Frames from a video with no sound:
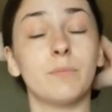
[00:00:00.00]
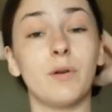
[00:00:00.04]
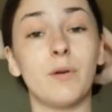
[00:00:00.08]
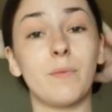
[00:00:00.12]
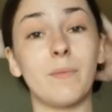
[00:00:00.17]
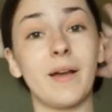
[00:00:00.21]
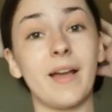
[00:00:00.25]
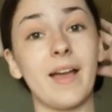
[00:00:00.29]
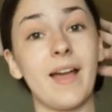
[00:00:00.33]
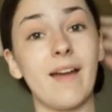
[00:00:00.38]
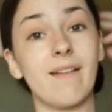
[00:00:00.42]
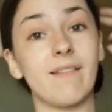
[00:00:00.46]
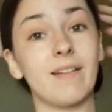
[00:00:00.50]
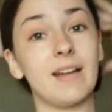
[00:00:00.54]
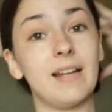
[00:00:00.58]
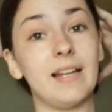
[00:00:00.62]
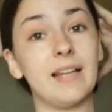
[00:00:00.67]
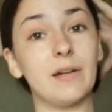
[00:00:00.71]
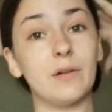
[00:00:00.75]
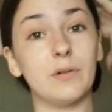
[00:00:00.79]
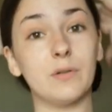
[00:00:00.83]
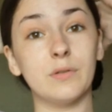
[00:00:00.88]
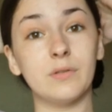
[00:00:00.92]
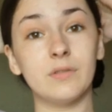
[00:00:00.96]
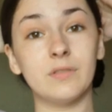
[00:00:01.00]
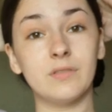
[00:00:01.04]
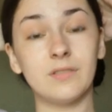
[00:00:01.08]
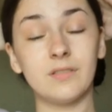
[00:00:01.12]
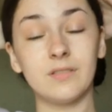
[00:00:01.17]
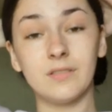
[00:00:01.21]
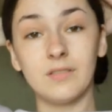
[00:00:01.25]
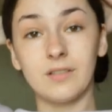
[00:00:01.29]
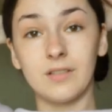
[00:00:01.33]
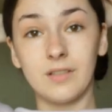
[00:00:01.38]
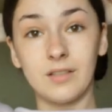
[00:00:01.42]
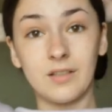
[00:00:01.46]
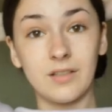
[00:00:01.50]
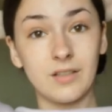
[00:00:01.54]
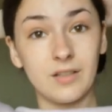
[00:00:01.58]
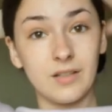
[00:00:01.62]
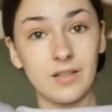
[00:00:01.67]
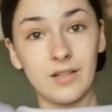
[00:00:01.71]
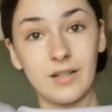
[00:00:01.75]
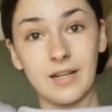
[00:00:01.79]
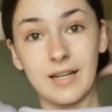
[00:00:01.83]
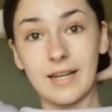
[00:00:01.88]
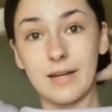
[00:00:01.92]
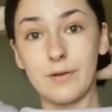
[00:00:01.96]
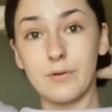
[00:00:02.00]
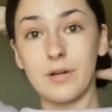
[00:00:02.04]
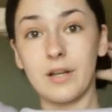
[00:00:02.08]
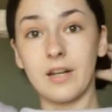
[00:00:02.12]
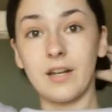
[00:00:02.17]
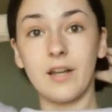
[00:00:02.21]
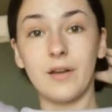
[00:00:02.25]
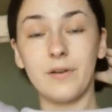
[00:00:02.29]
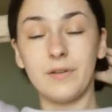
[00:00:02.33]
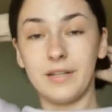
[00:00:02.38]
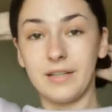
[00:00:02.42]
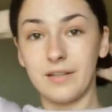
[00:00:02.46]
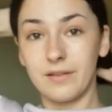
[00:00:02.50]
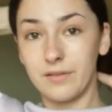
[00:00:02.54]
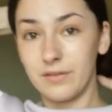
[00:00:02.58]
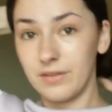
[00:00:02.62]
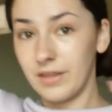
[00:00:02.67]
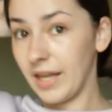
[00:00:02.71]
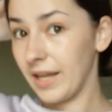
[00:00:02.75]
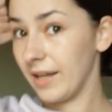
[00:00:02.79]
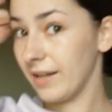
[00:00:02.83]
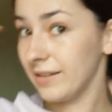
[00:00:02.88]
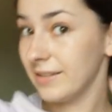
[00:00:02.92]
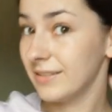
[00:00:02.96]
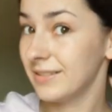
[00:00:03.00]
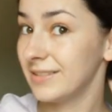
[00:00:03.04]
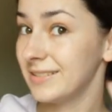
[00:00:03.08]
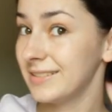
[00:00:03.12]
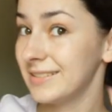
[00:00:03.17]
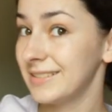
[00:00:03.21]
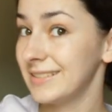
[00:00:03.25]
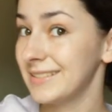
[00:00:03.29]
put my hair in a little colonial thing.